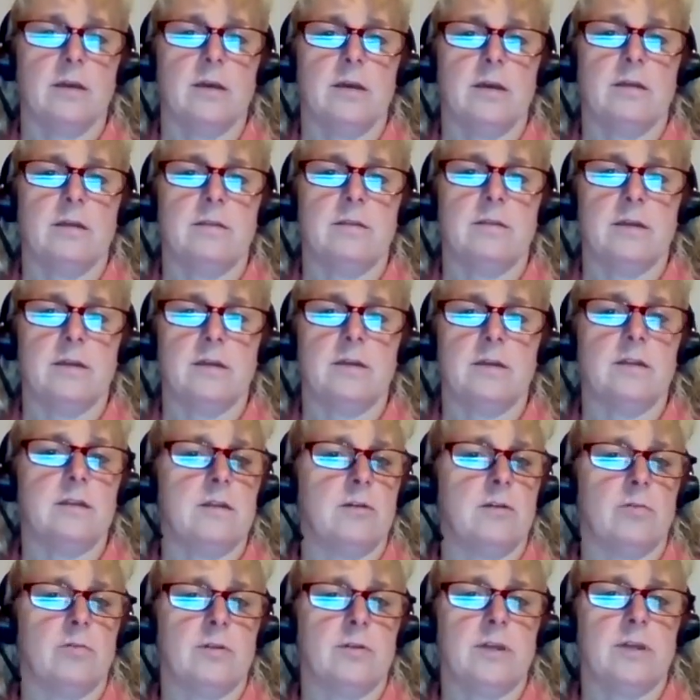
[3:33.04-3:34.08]
then
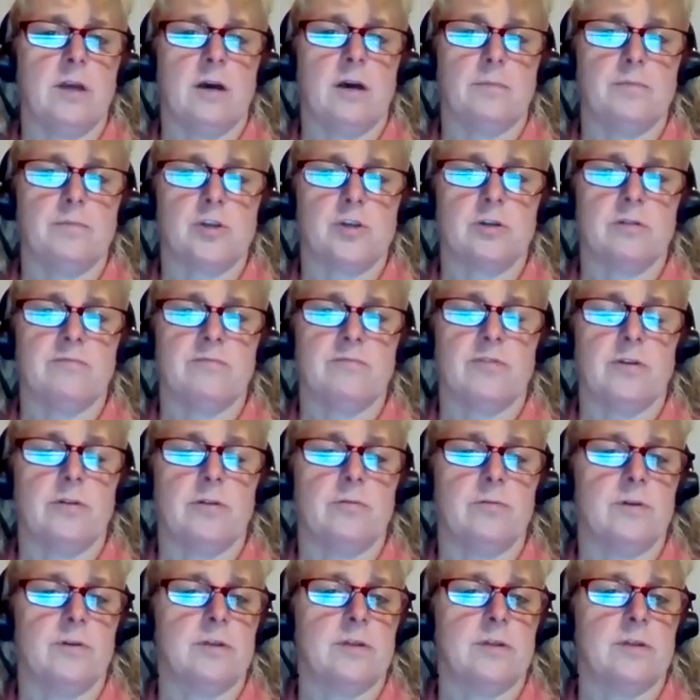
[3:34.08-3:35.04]
the only option for you